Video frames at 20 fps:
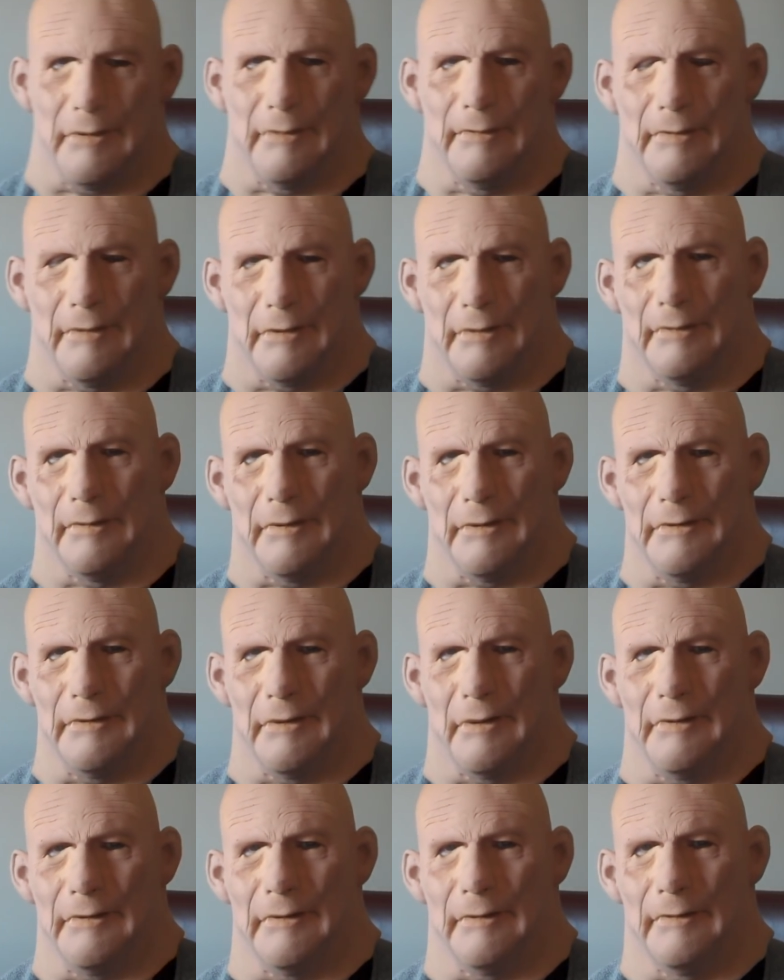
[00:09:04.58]
I really
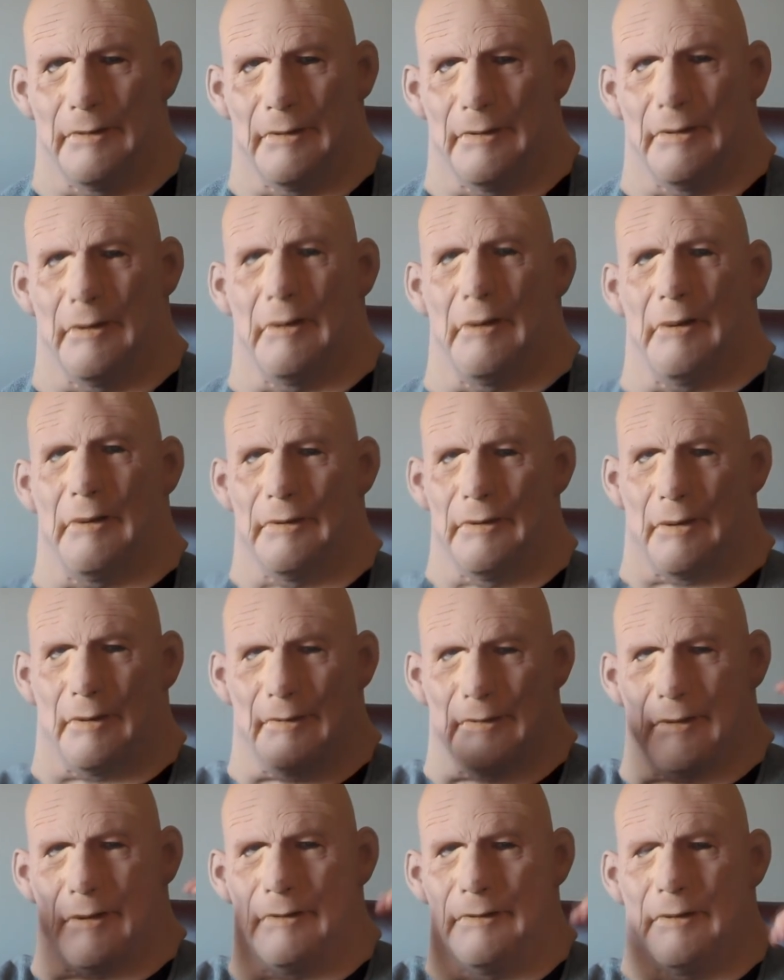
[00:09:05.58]
appreciate it, bud. Don't
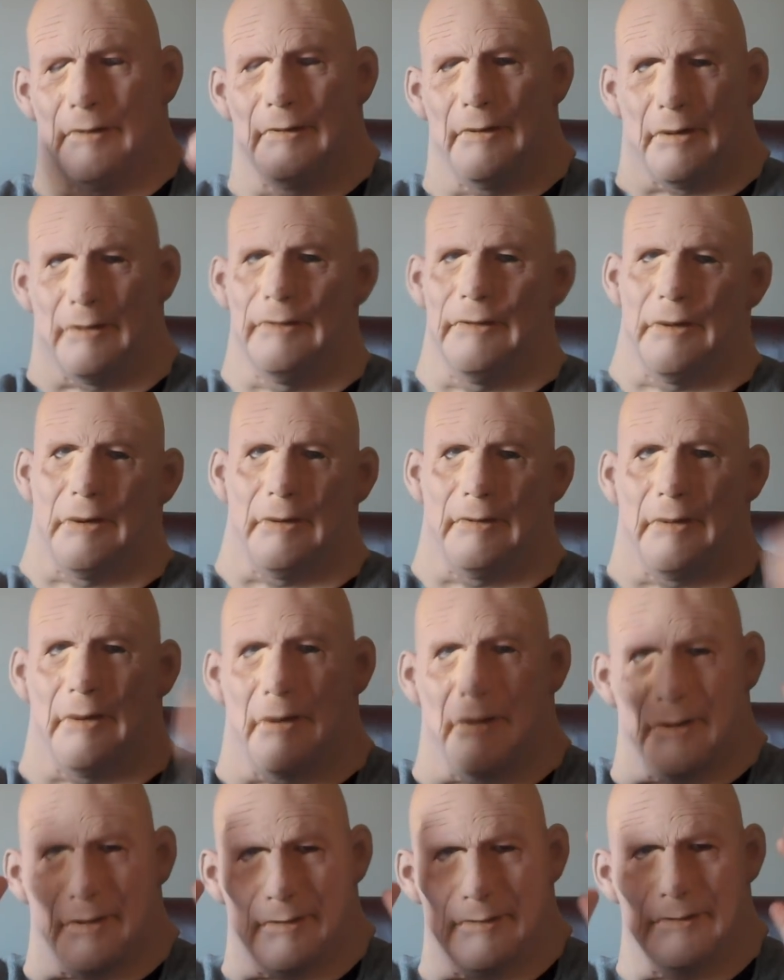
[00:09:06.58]
forget to thumbs up
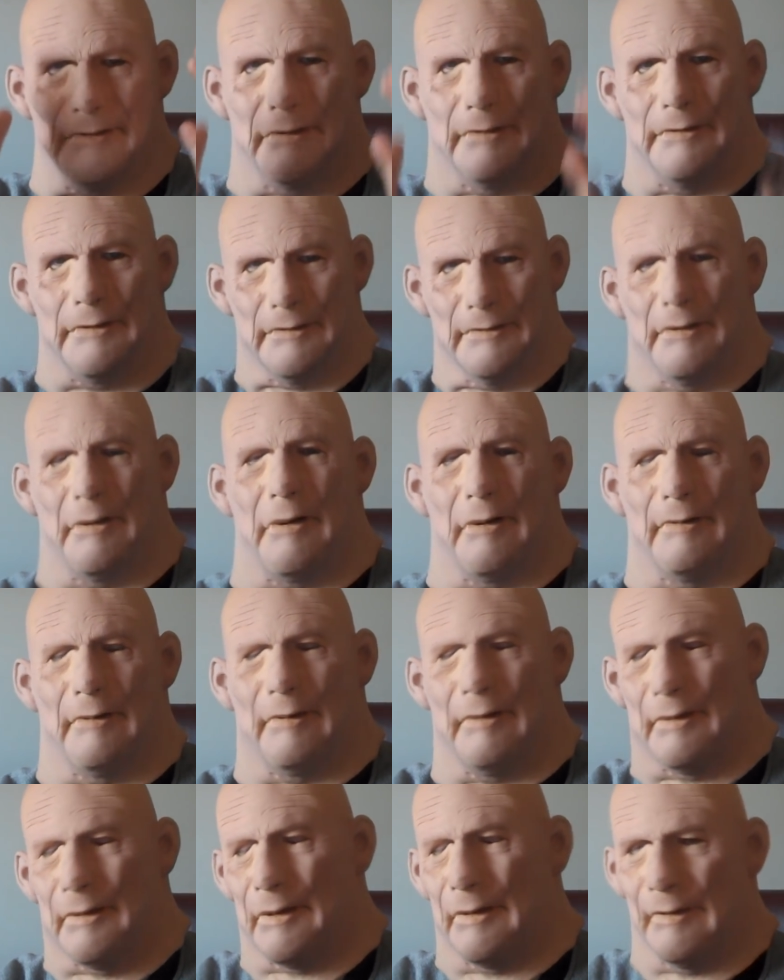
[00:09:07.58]
and subscribe.
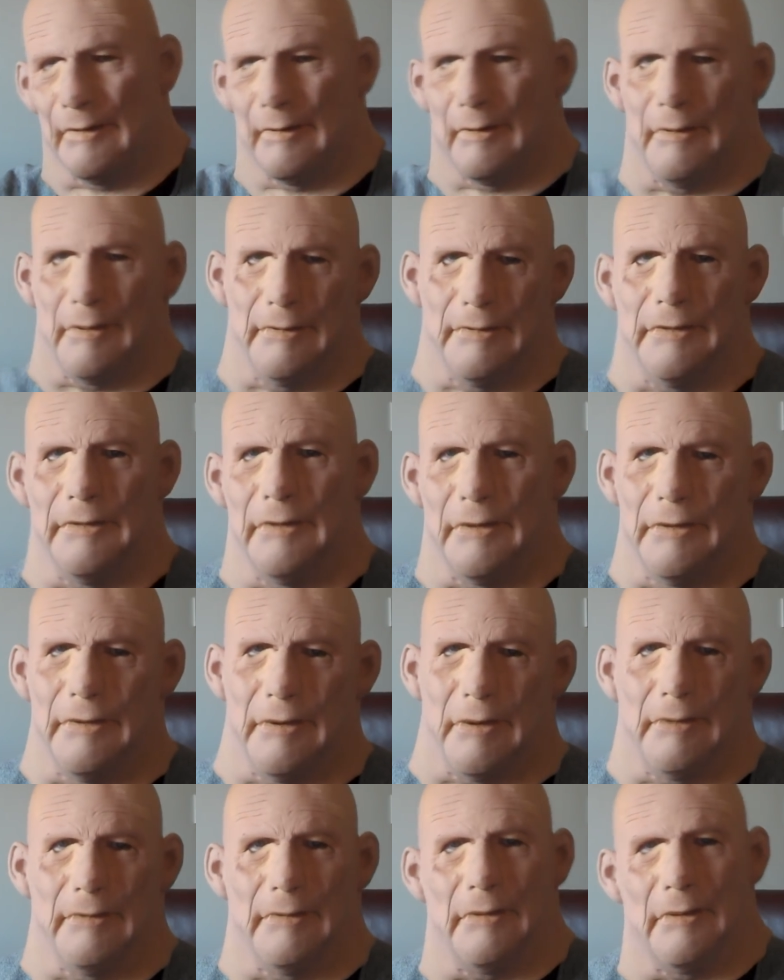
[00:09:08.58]
If you're over from Lukas's
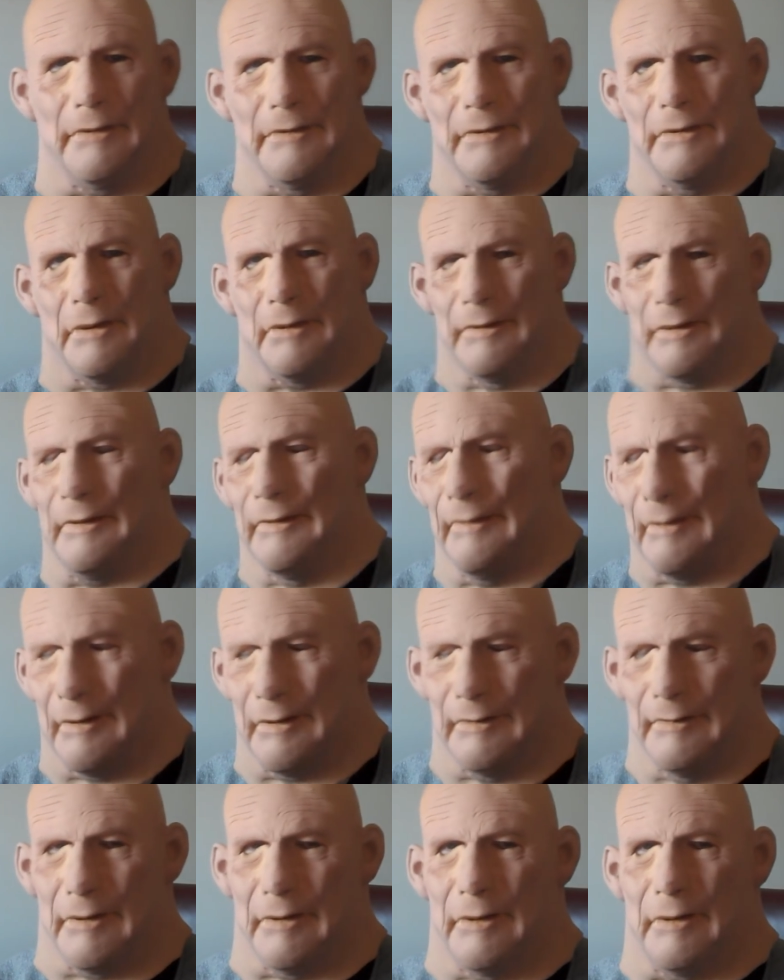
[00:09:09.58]
channel, a sub would
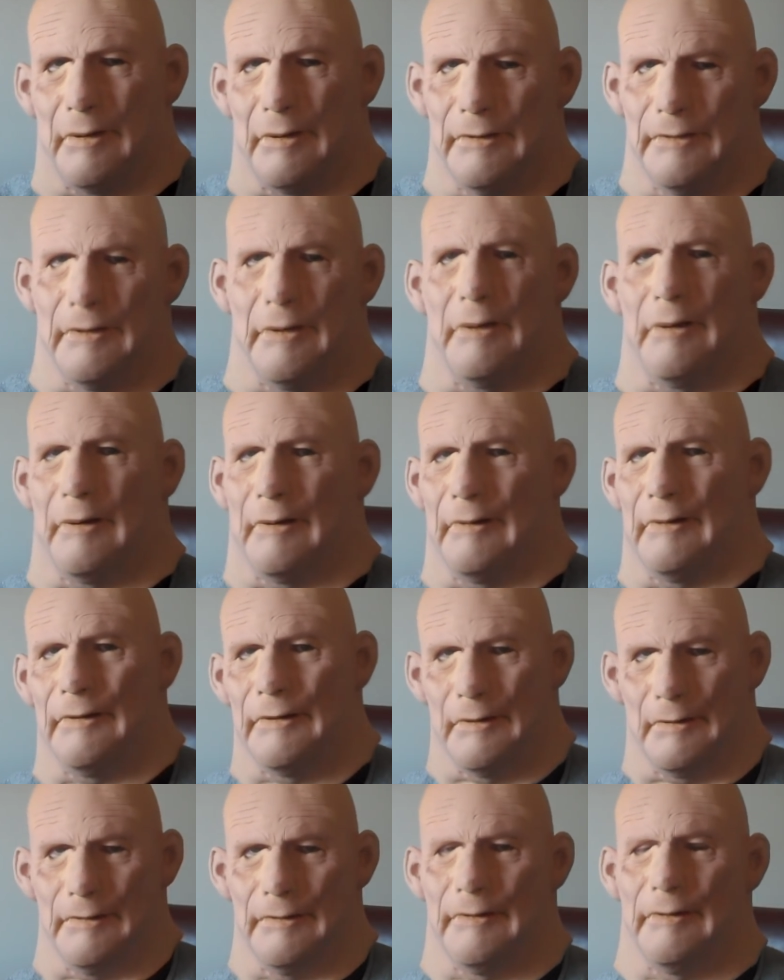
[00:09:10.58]
really mean a lot. And I'll
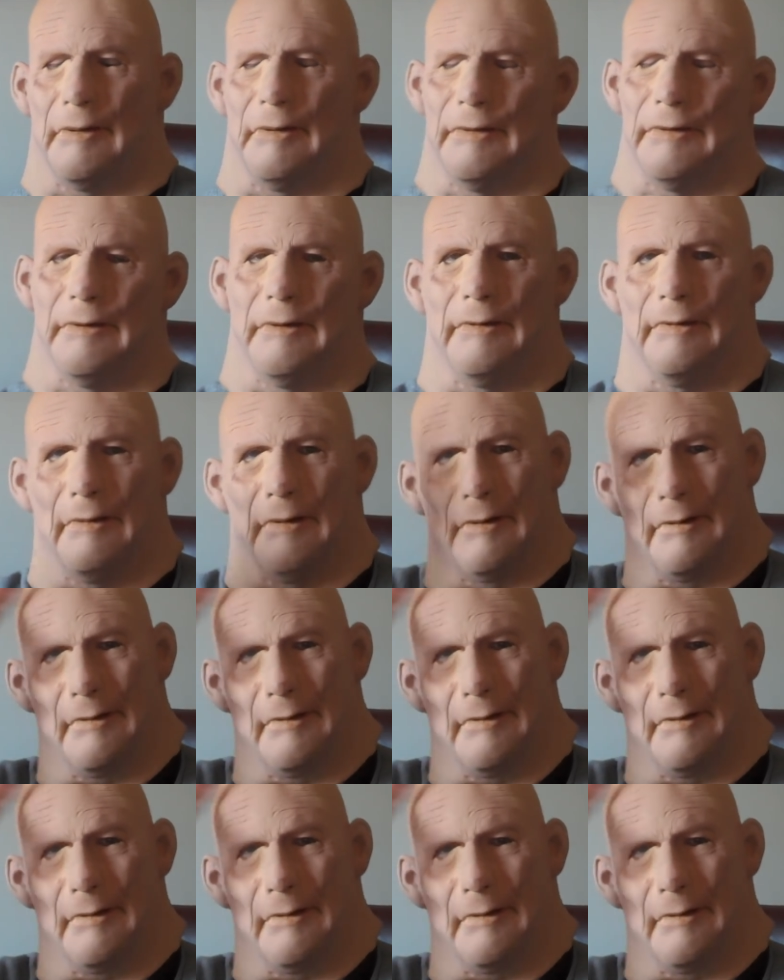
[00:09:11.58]
talk to you all soon.